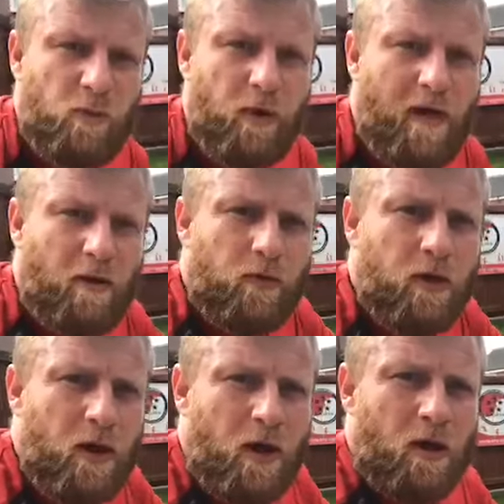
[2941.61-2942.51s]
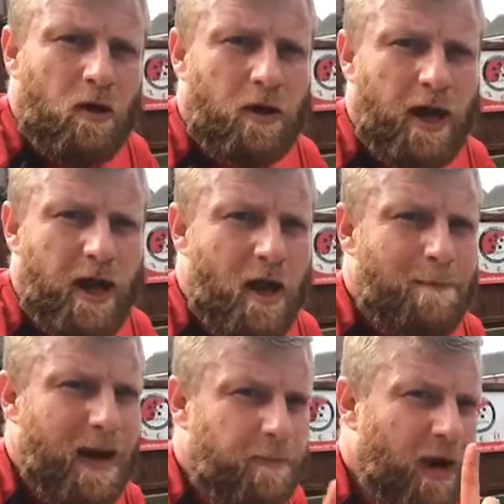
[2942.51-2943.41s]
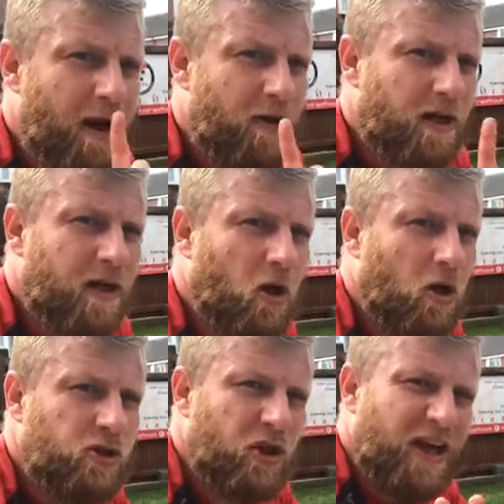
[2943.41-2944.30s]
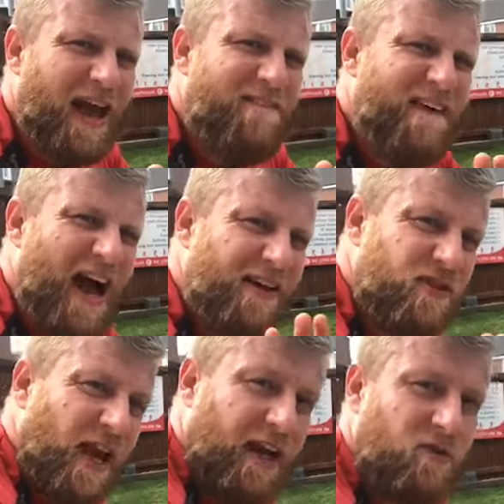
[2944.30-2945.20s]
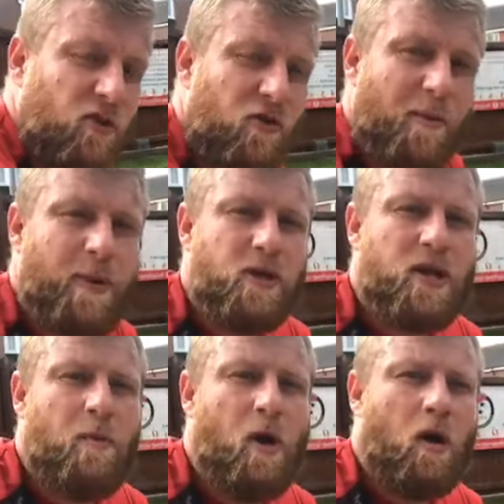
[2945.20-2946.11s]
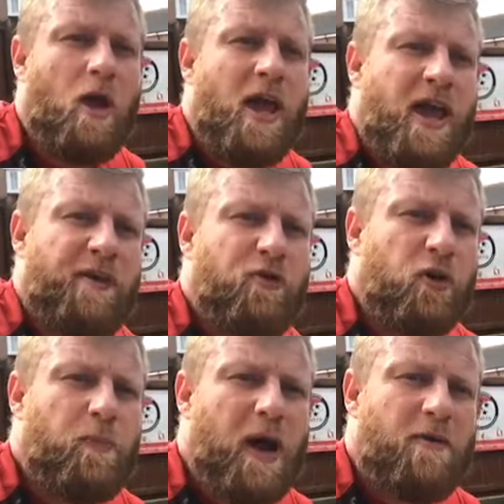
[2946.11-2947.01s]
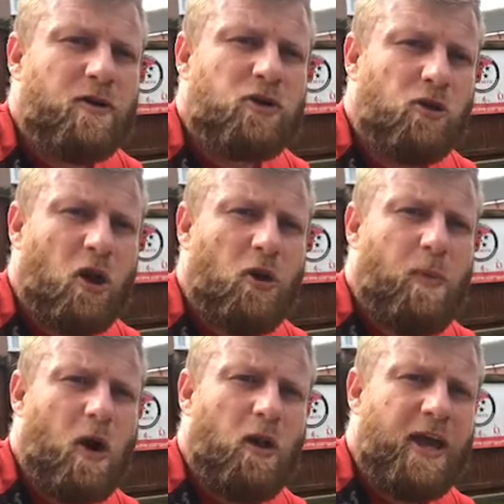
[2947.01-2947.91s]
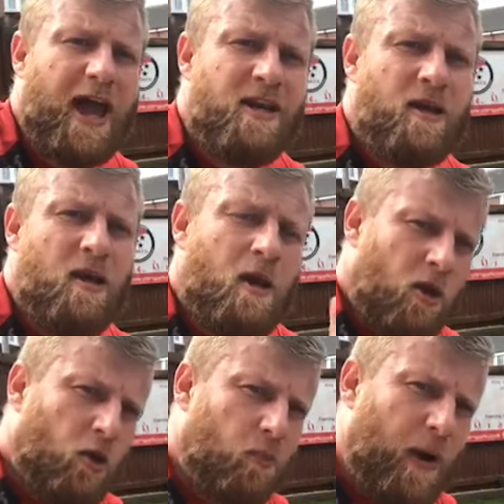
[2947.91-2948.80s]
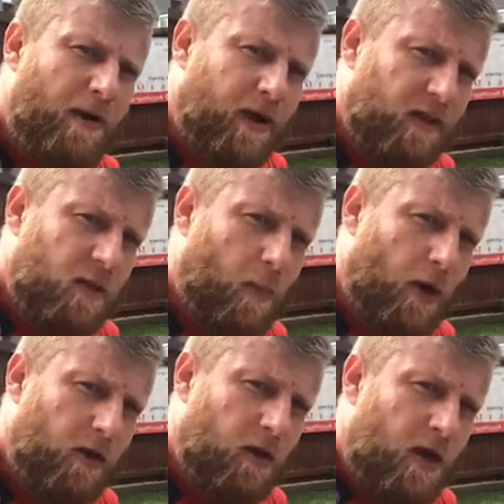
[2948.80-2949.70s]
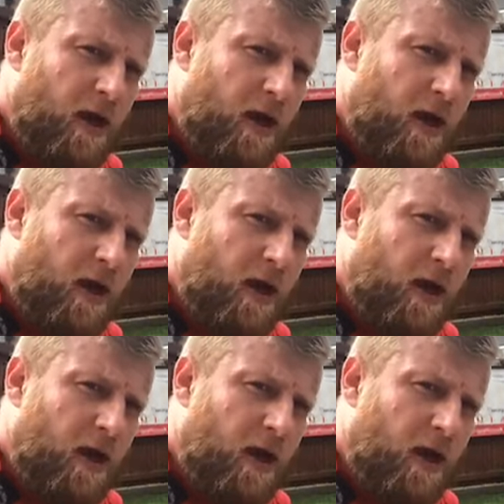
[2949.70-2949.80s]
dribble around. Okay, bad pirate, close. You're going to get 5 seconds to try and pinch that ball. If good pirate still got the ball at the end, good pirate gets the point.